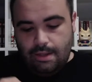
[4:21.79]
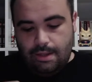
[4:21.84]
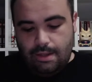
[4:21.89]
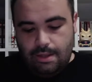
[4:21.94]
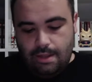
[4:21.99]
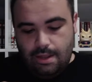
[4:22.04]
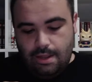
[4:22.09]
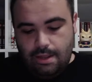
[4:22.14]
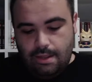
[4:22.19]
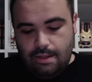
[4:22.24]

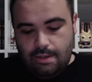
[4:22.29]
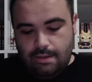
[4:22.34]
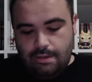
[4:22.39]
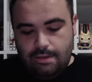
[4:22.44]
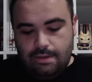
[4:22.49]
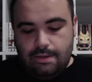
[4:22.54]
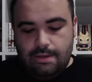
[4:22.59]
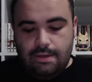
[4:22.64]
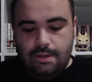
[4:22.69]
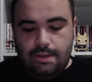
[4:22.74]
And
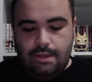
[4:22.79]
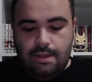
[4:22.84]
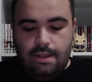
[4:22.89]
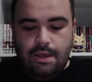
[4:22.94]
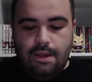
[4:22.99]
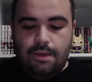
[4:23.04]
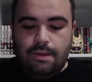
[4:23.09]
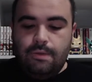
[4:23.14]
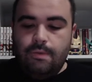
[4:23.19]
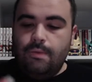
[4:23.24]

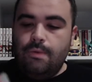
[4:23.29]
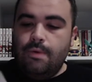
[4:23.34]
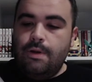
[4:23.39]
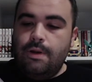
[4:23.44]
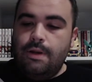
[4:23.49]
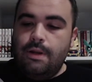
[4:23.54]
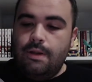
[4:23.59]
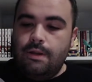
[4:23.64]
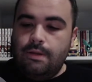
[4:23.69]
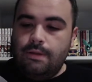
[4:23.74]
the other
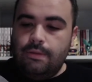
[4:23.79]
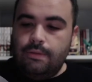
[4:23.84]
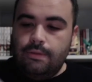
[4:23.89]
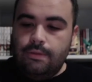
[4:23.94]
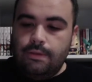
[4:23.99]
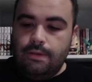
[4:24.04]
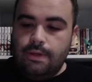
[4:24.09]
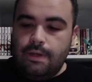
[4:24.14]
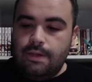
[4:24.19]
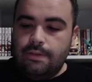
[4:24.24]
one
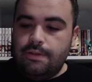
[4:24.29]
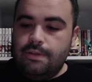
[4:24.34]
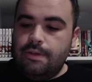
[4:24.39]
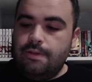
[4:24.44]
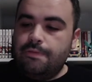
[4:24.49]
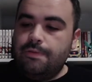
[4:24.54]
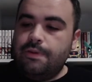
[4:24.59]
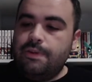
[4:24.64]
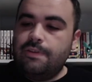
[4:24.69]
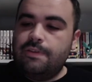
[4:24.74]
has a
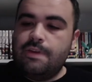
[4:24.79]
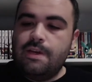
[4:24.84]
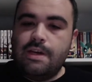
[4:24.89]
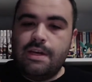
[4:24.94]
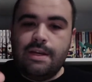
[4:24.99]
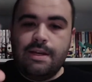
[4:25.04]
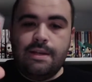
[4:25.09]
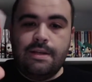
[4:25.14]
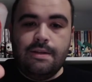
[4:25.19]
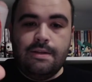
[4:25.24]
different
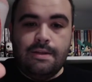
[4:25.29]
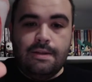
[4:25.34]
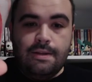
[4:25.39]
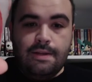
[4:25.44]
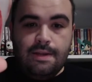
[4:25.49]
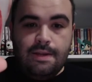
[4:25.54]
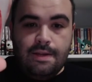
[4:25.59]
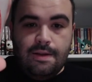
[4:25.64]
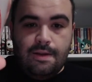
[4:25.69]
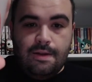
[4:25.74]
design
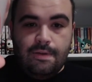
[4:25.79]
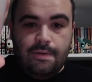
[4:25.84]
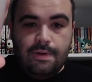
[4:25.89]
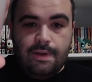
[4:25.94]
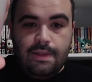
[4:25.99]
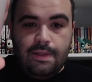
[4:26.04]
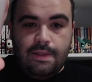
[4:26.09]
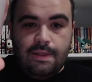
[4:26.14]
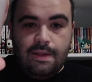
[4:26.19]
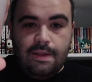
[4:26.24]

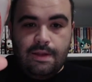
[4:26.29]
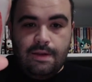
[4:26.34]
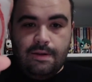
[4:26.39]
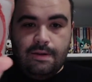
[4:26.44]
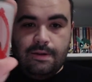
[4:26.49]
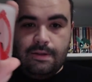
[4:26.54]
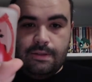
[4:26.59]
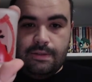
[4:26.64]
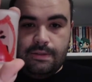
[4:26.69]
right there.